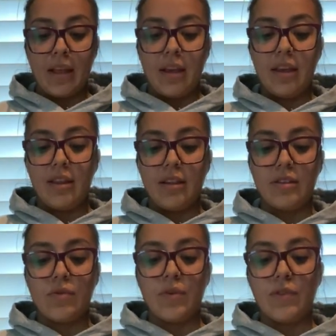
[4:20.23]
And
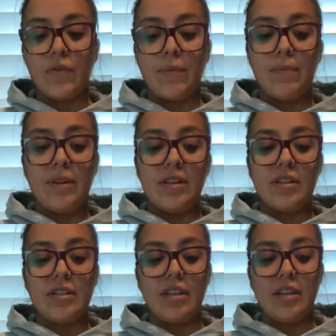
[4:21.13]
this was from
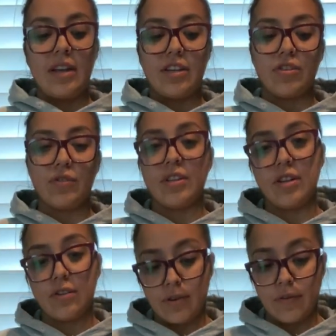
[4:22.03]
PTSD, National
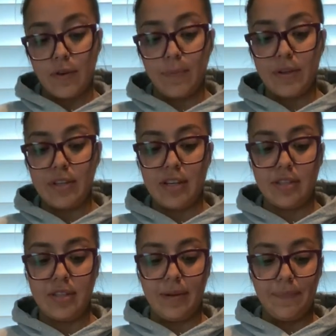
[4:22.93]
Center for
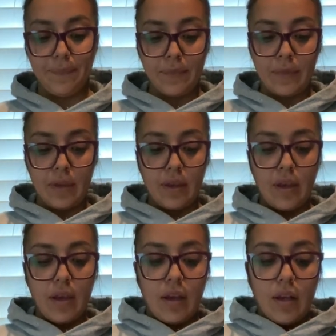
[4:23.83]
PTSD.
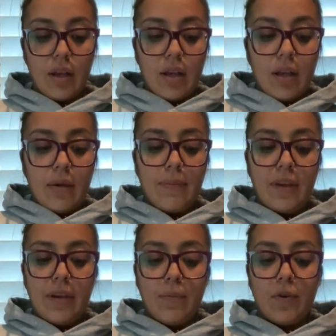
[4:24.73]

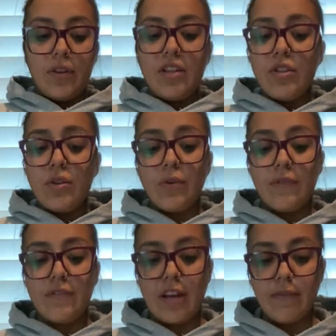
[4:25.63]
B, more than 2
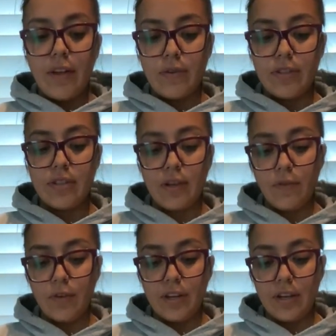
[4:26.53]
of 10 veterans
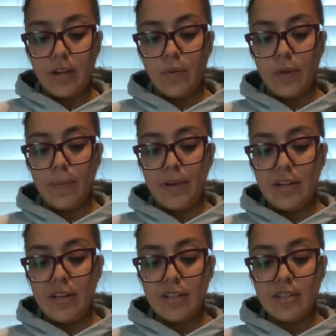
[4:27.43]
suffering with
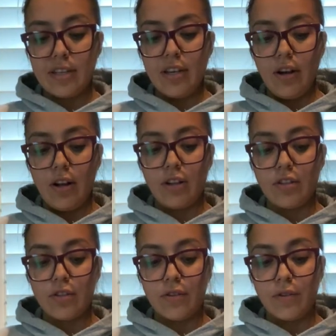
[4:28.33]
PTSD
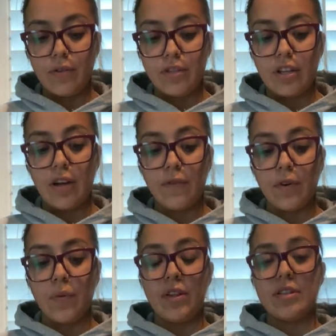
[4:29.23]
also suffer
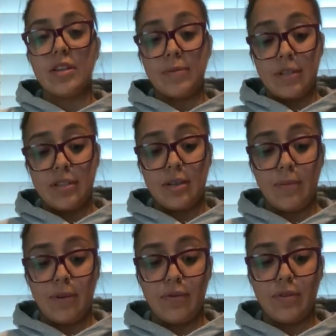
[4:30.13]
with substance
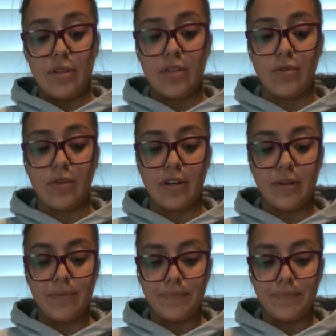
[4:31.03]
abuse disorder.